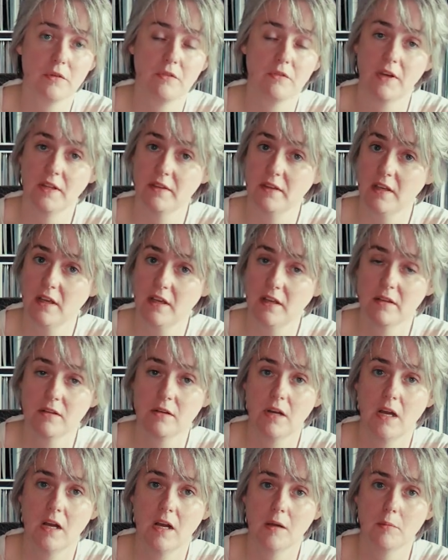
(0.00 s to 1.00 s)
you find the
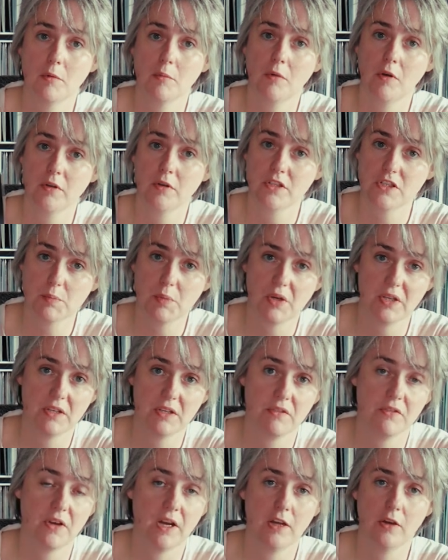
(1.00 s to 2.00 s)
other album on
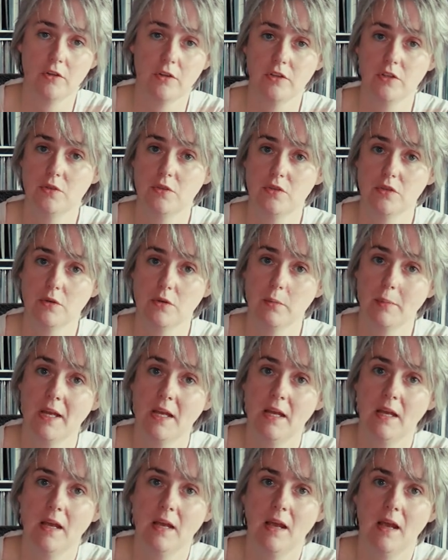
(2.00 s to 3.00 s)
Spotify, on YouTube,
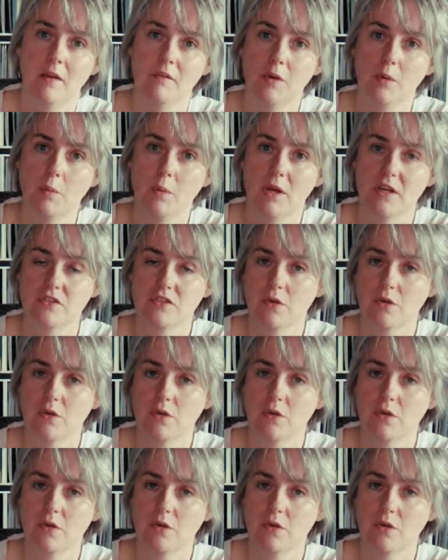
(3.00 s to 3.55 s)
everywhere.